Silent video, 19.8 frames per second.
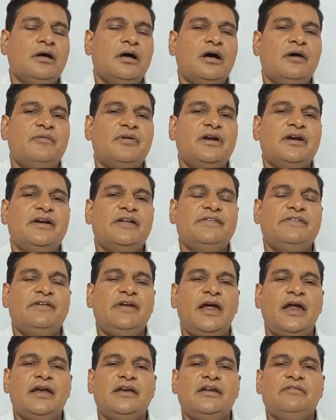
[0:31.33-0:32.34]
our
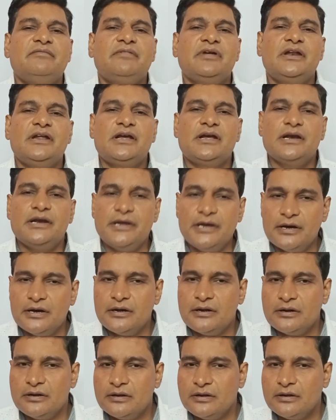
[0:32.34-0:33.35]
understanding very
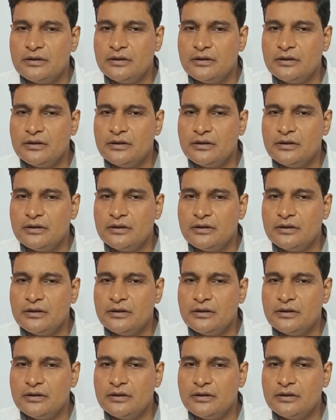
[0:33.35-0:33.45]
clear